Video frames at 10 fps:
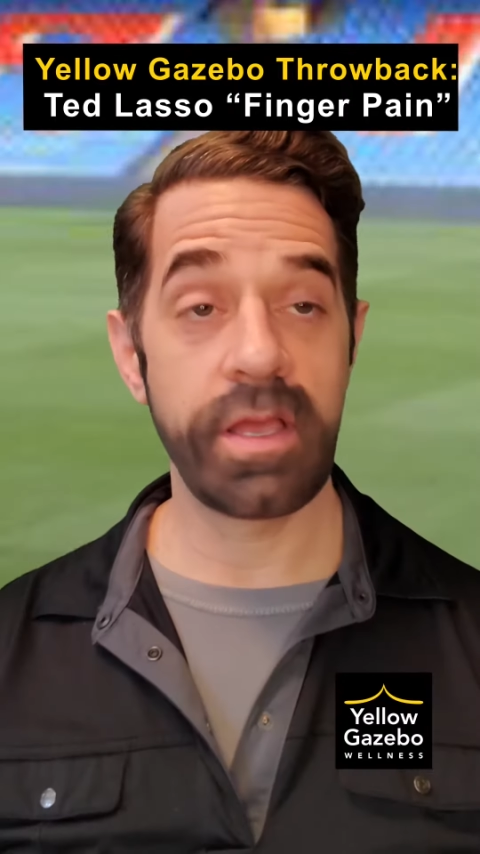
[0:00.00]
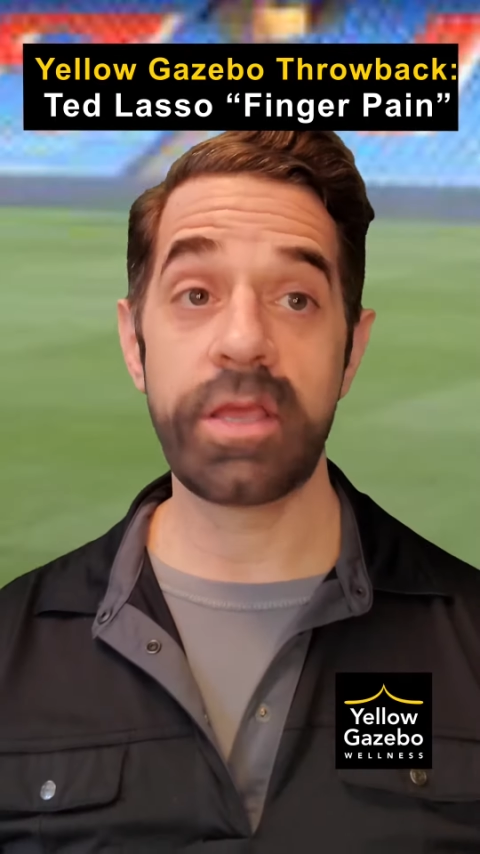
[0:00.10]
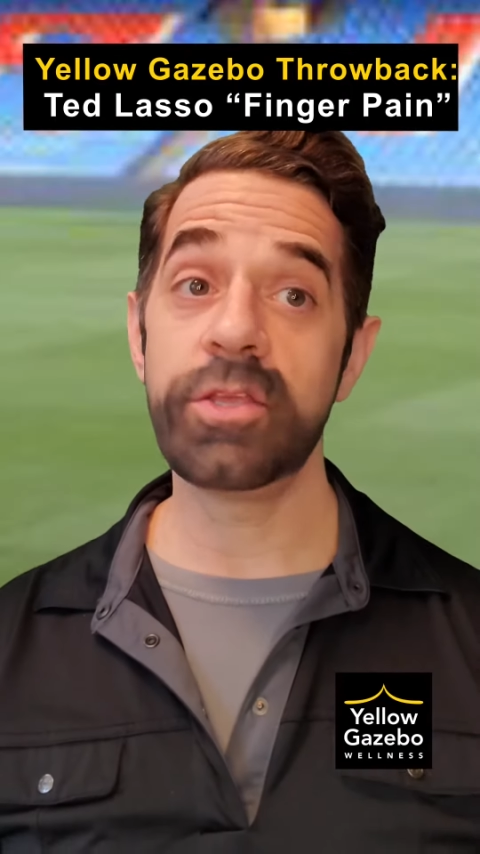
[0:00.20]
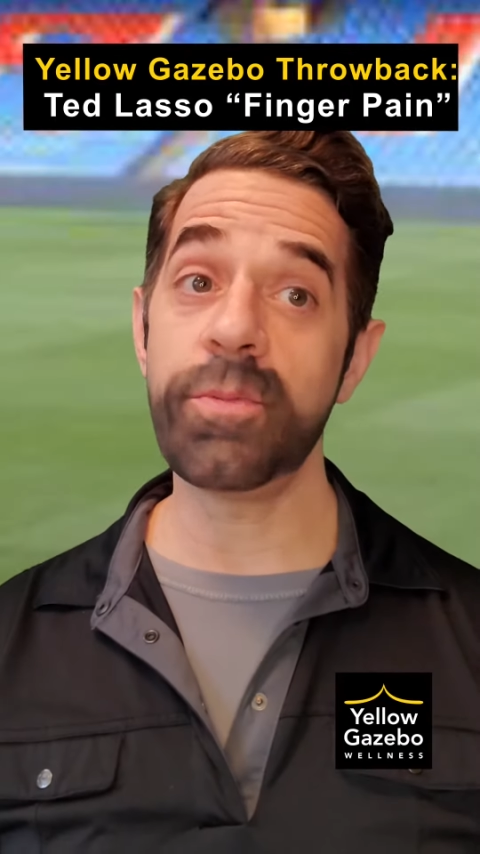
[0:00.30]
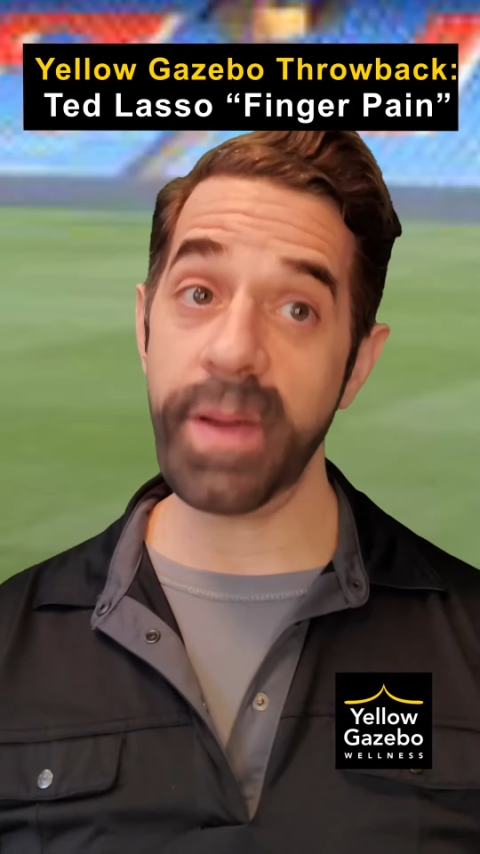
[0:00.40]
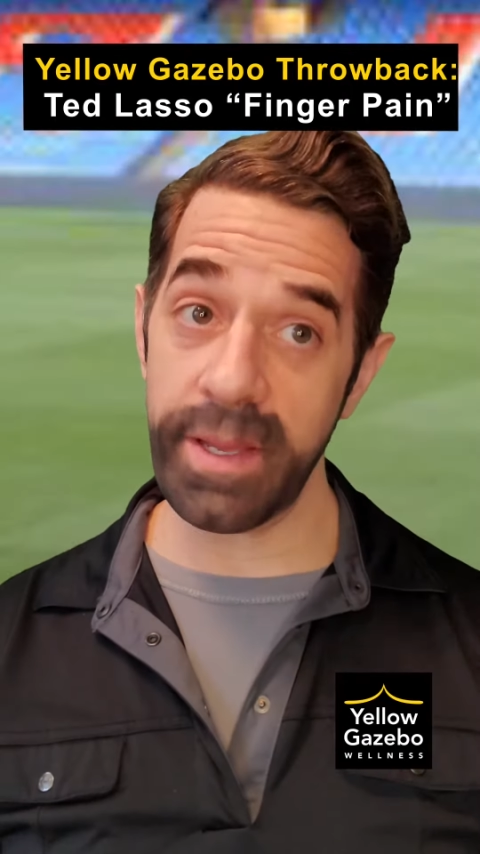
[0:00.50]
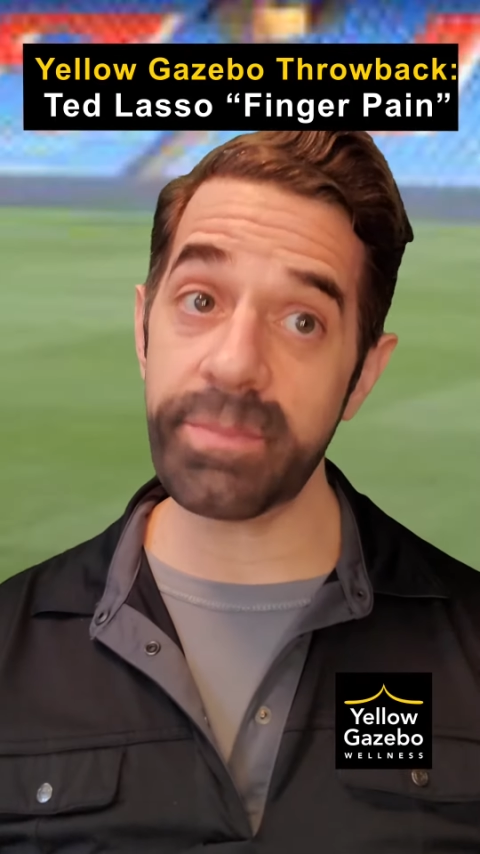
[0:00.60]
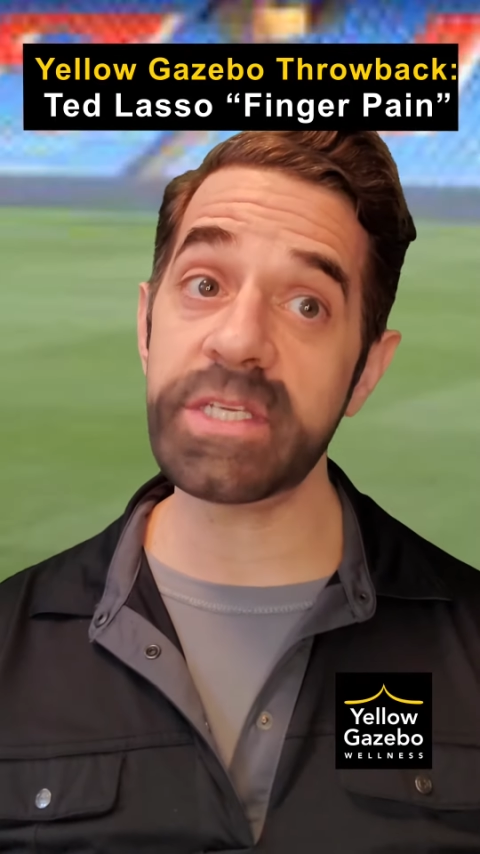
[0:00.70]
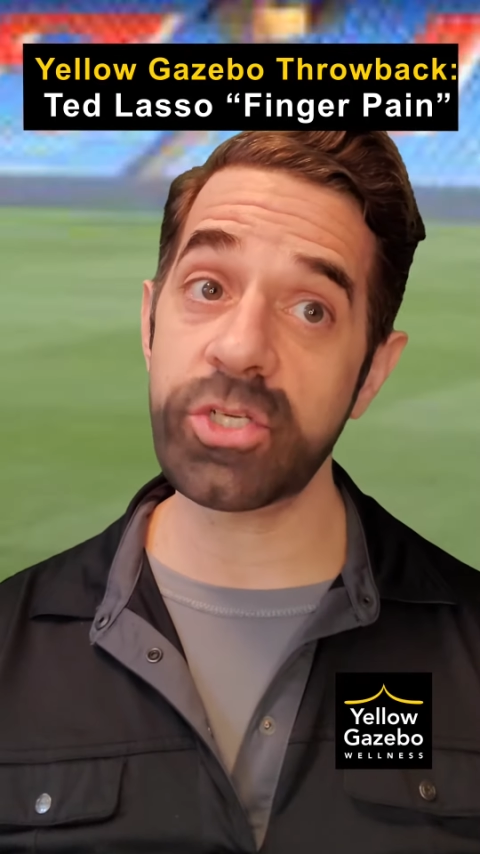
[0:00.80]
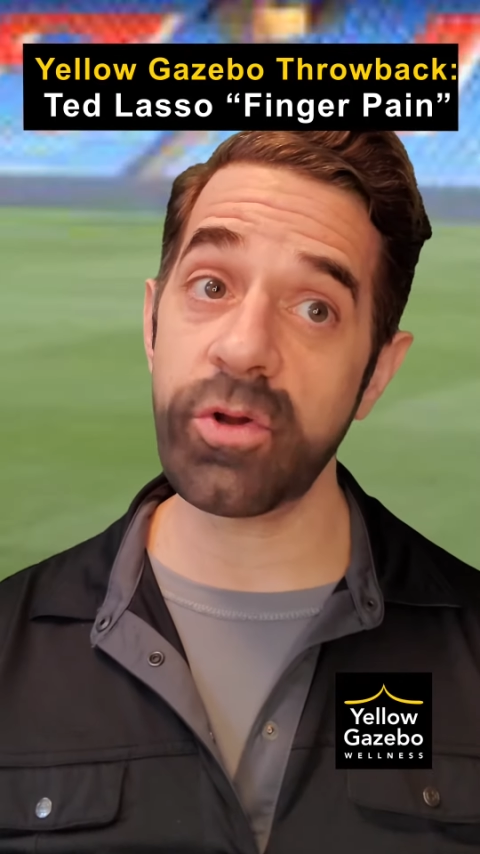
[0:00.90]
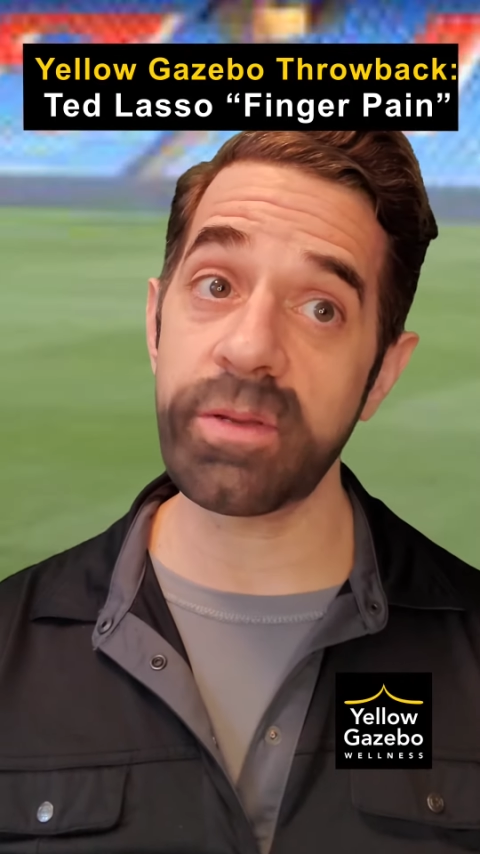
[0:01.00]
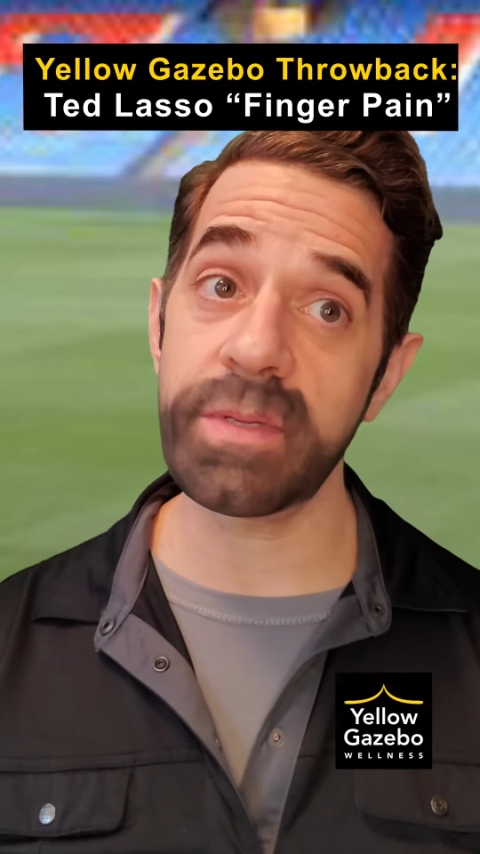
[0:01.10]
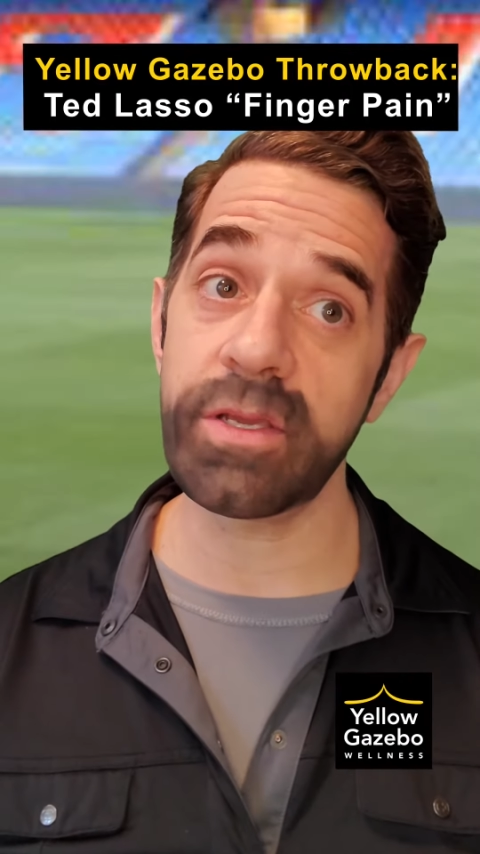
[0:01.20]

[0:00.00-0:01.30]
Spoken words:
You better be showing me your